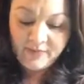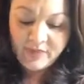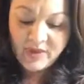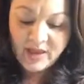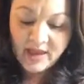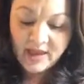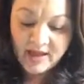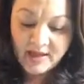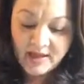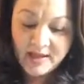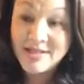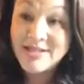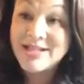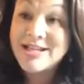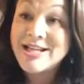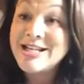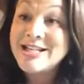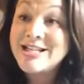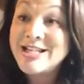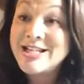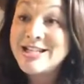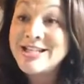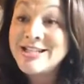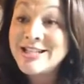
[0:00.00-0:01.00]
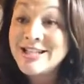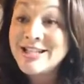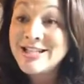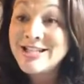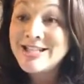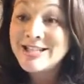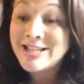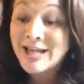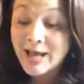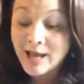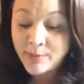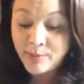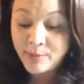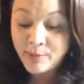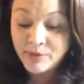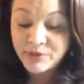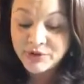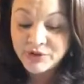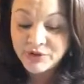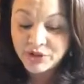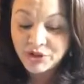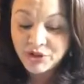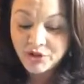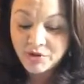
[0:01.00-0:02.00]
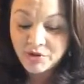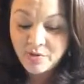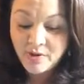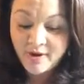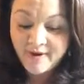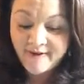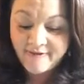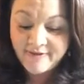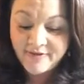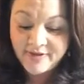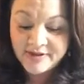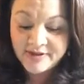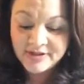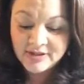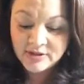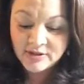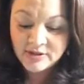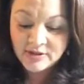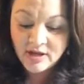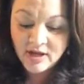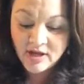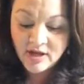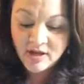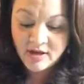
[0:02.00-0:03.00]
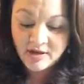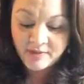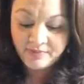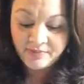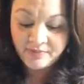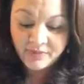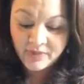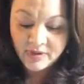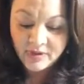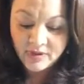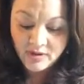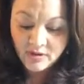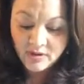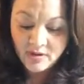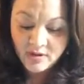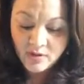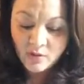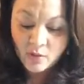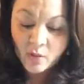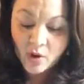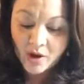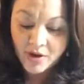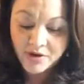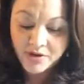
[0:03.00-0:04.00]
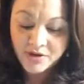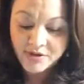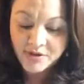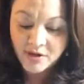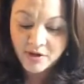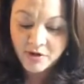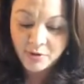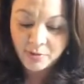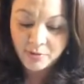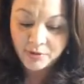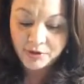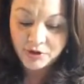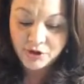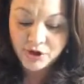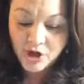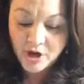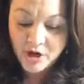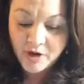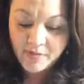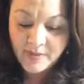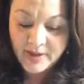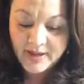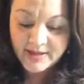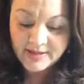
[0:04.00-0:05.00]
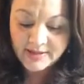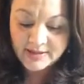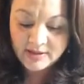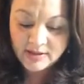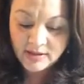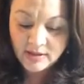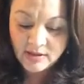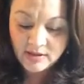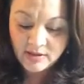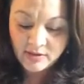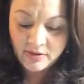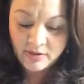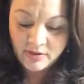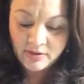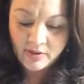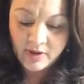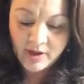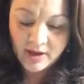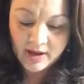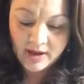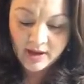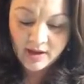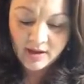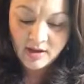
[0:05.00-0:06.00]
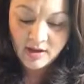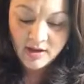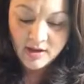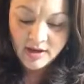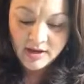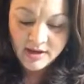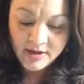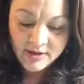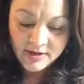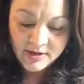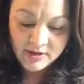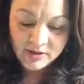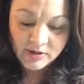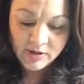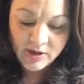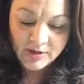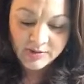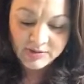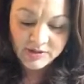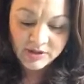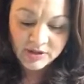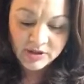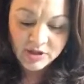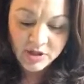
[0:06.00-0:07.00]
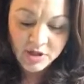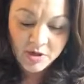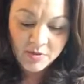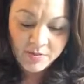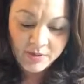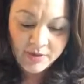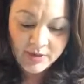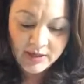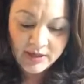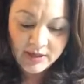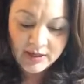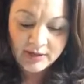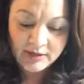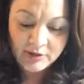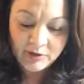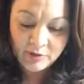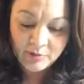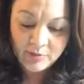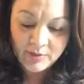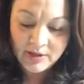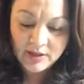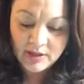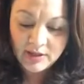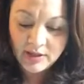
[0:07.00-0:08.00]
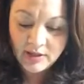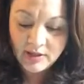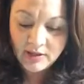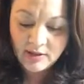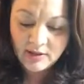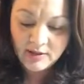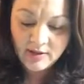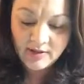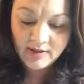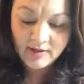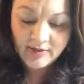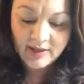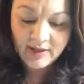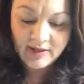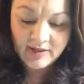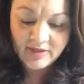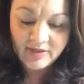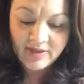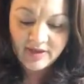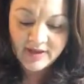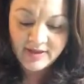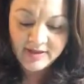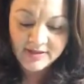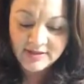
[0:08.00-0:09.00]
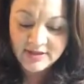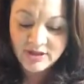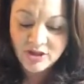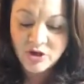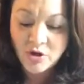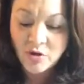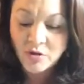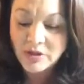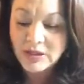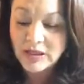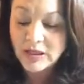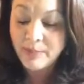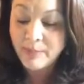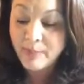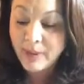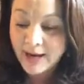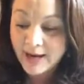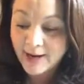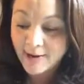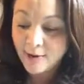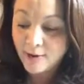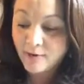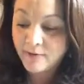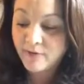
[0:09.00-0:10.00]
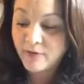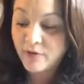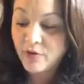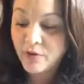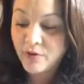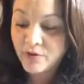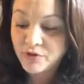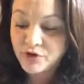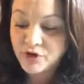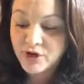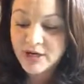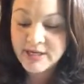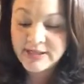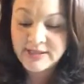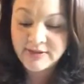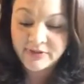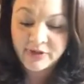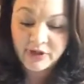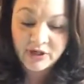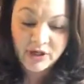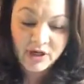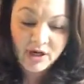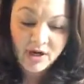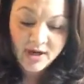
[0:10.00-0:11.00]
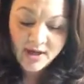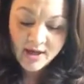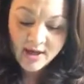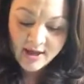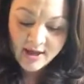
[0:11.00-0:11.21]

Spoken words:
And just a dab will do you of this water-soluble chalk paste. Okay, so I'm just going to put a little bit like this. You don't need to paint over the whole transfer.